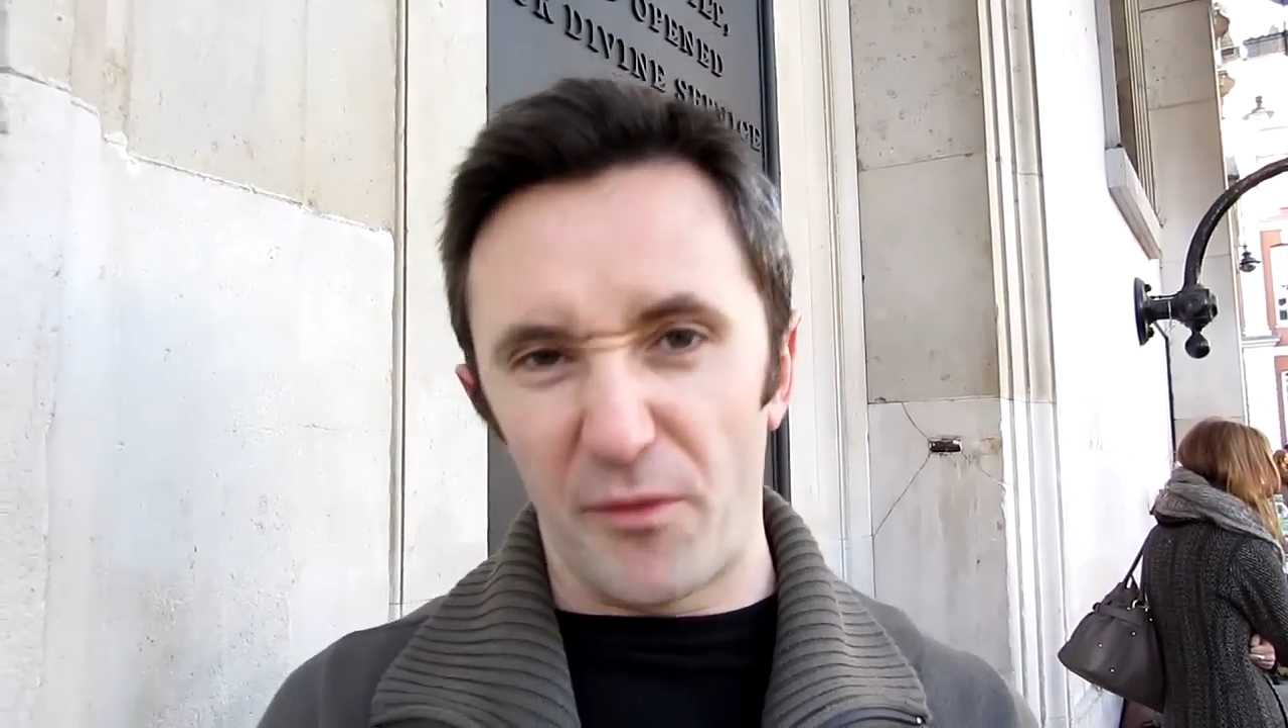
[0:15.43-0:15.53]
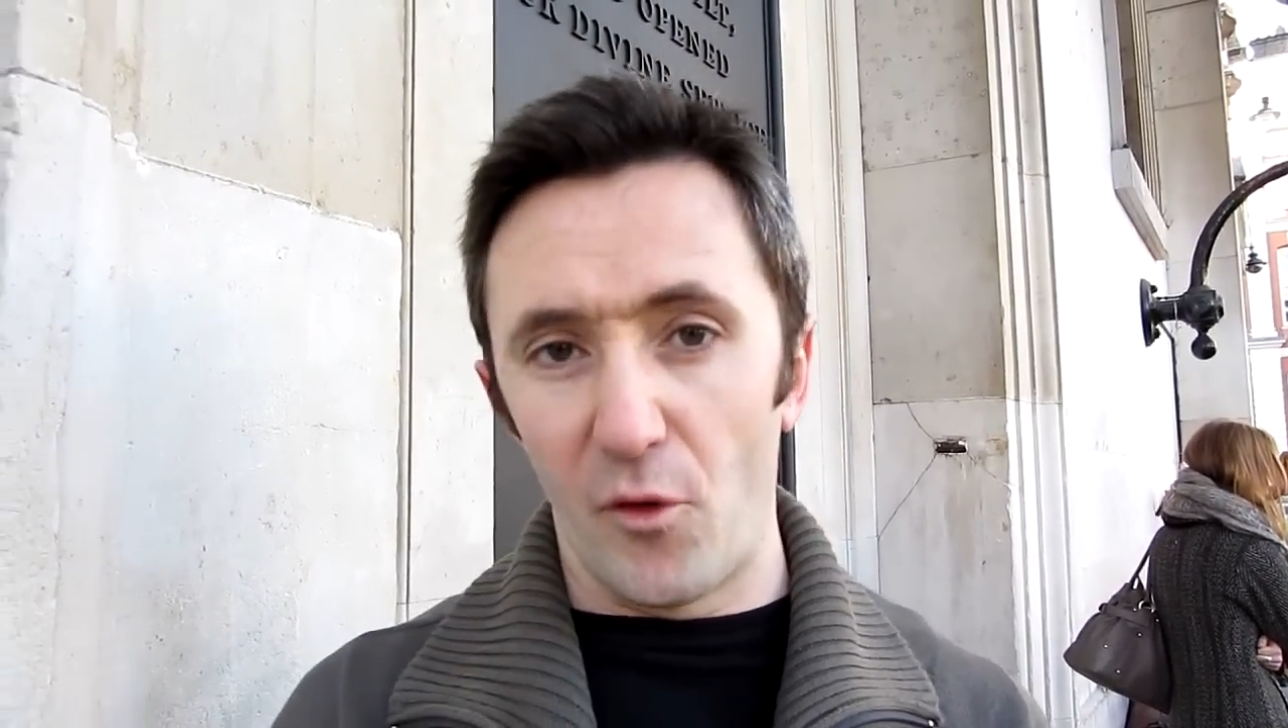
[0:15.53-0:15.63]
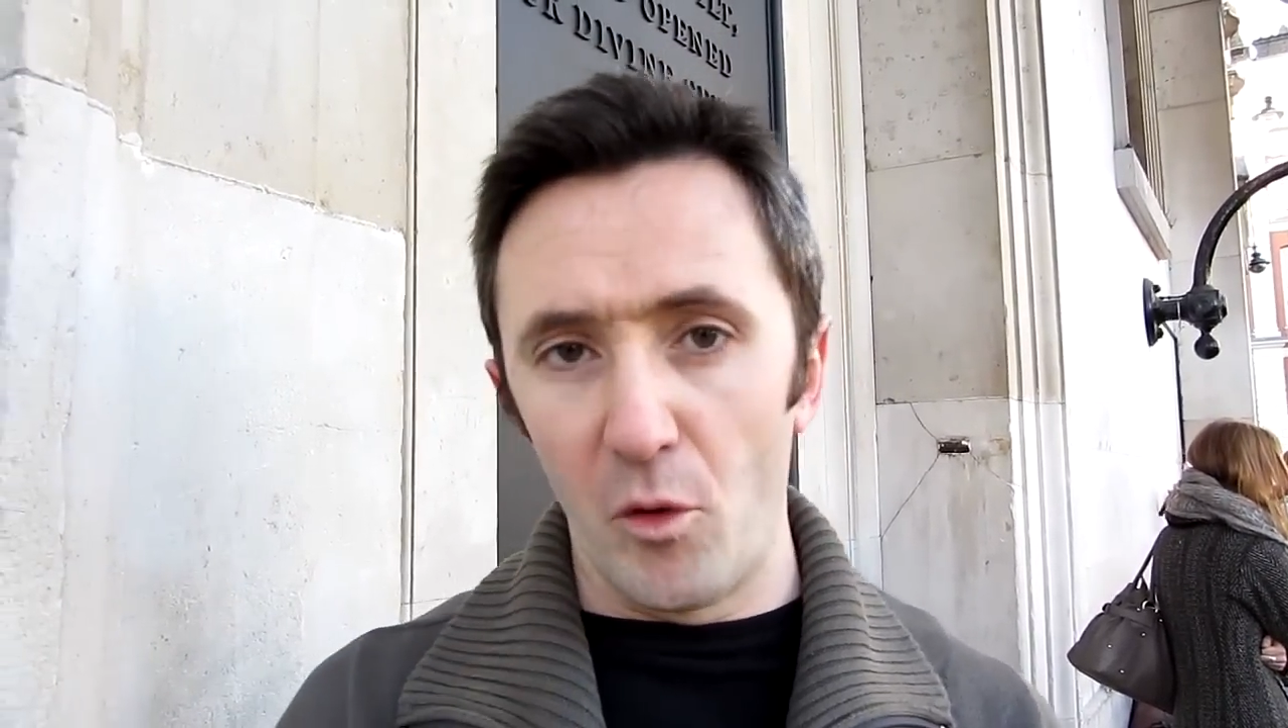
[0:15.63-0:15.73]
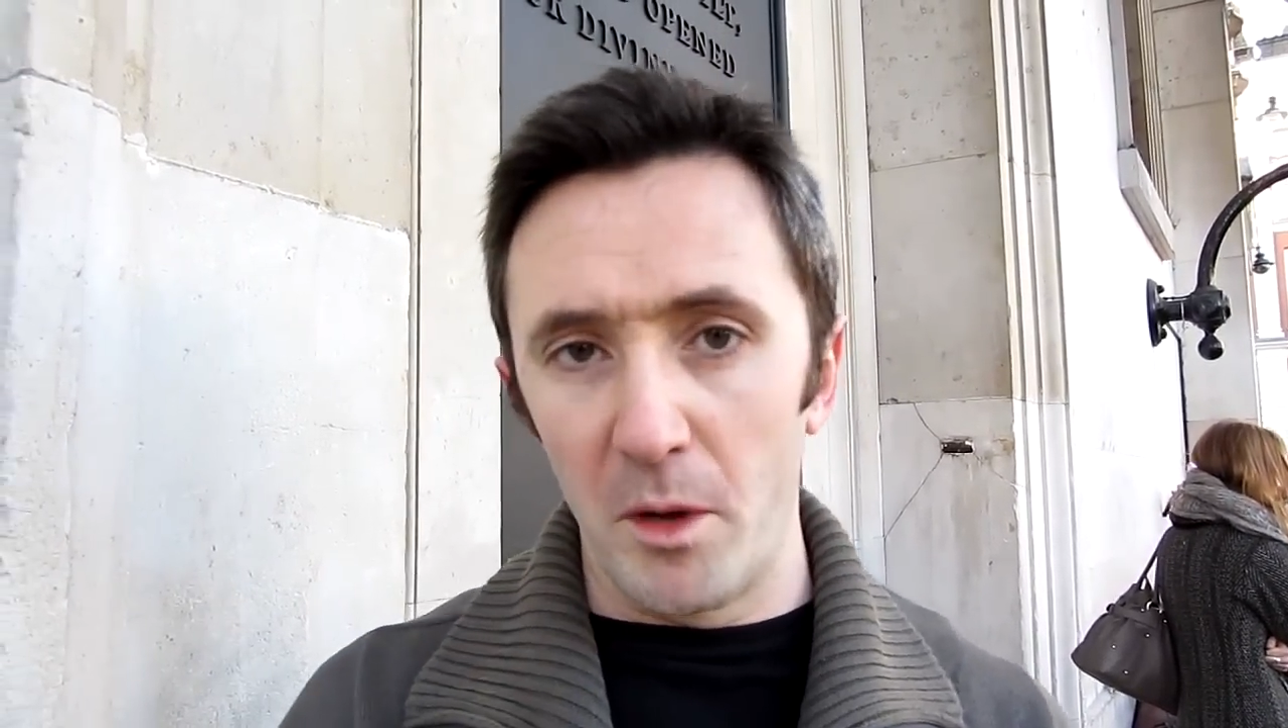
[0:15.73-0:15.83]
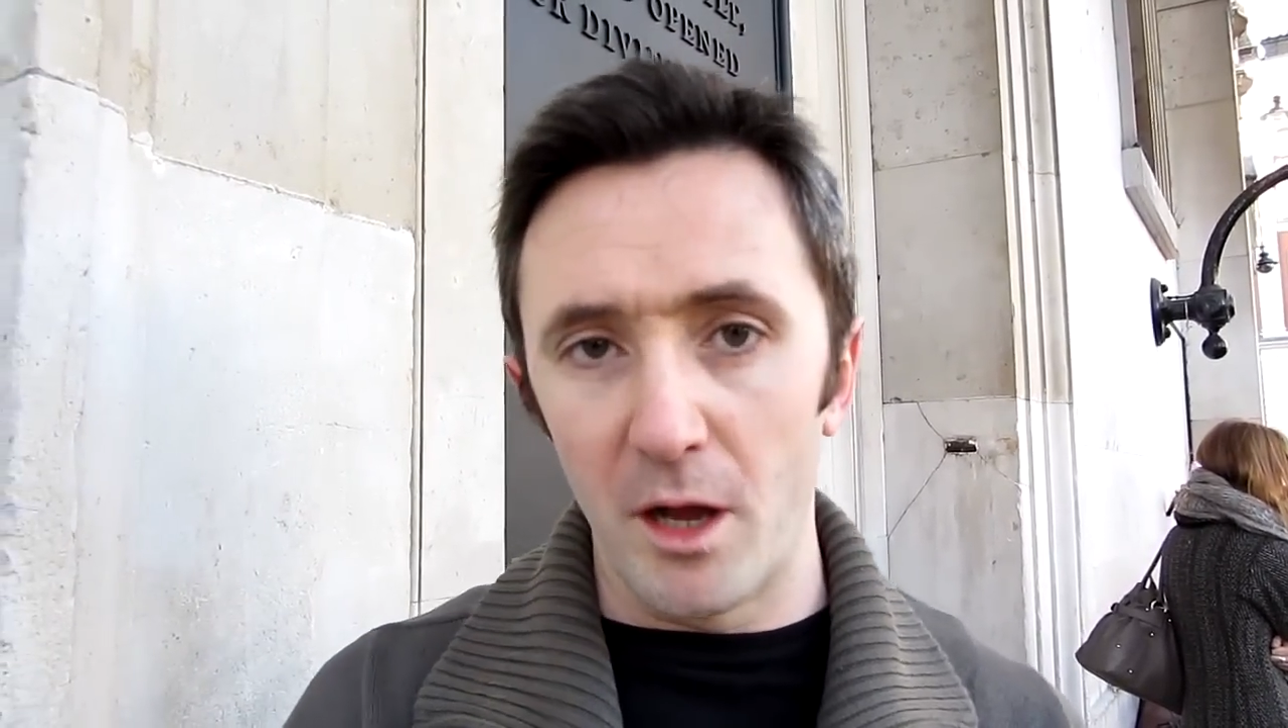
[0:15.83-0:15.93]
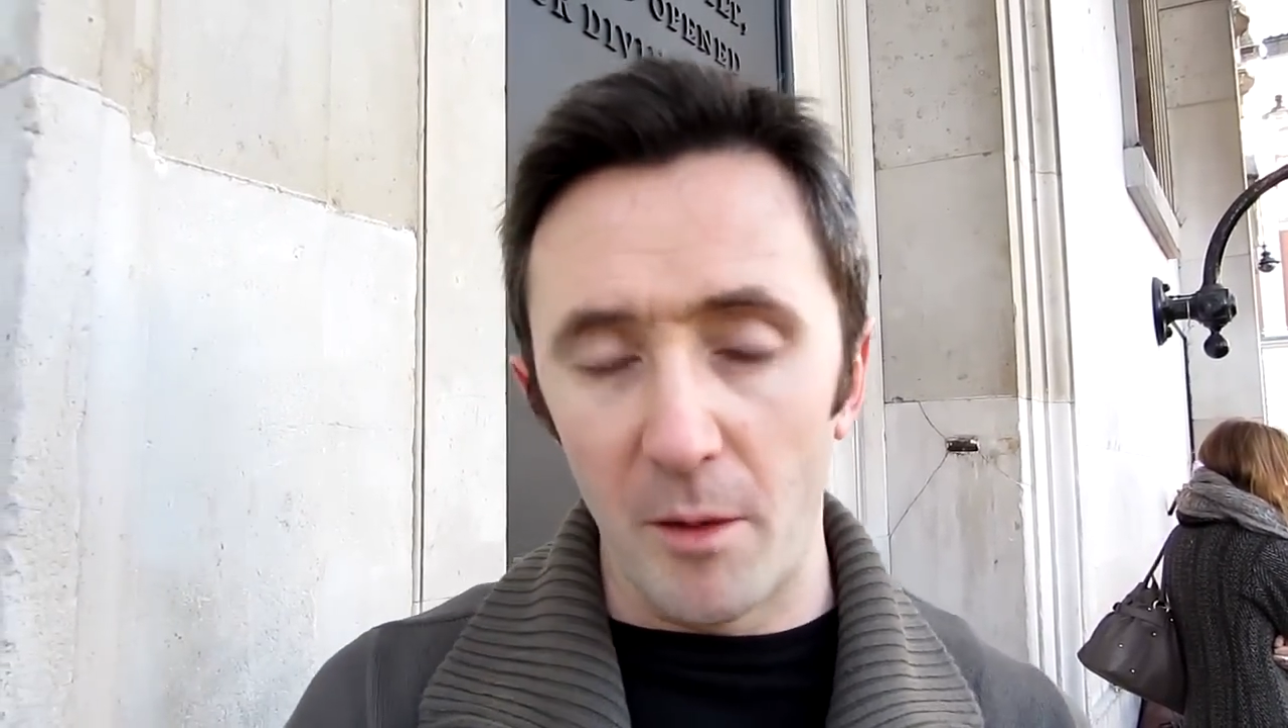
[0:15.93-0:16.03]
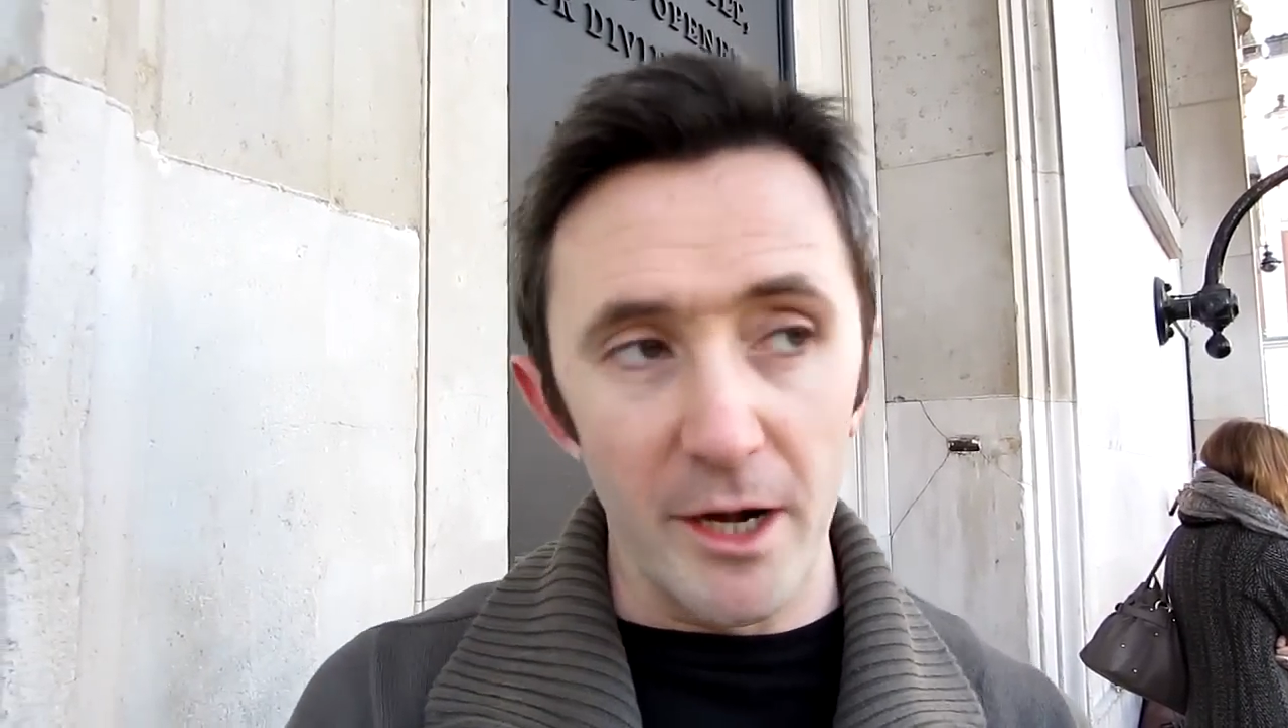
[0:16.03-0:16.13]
a performer.